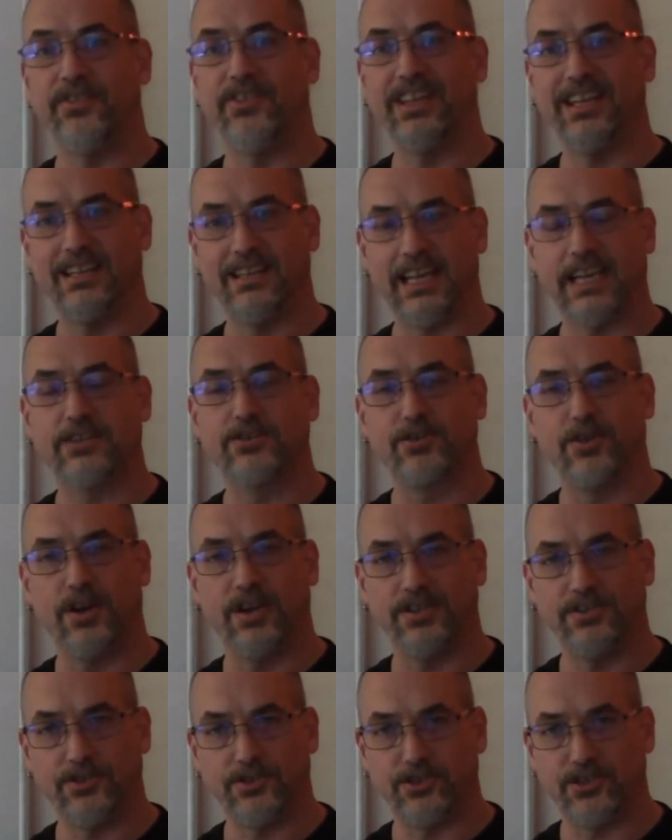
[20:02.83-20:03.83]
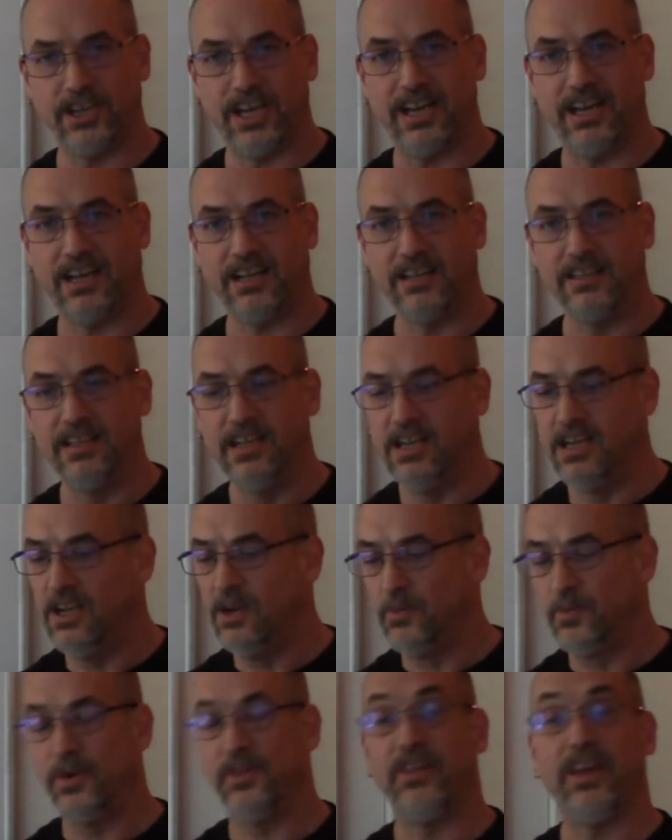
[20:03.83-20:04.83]
the electron shell,
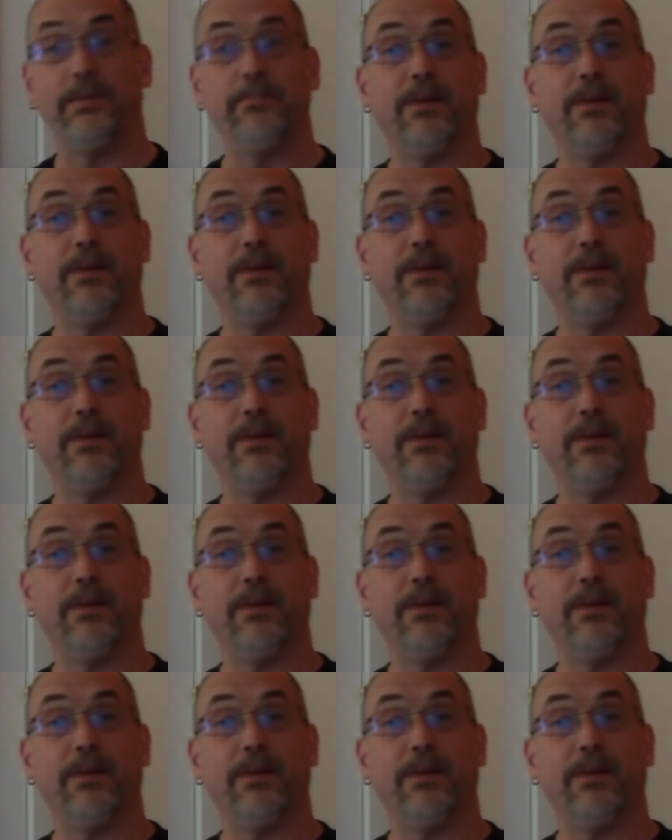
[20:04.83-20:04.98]
where they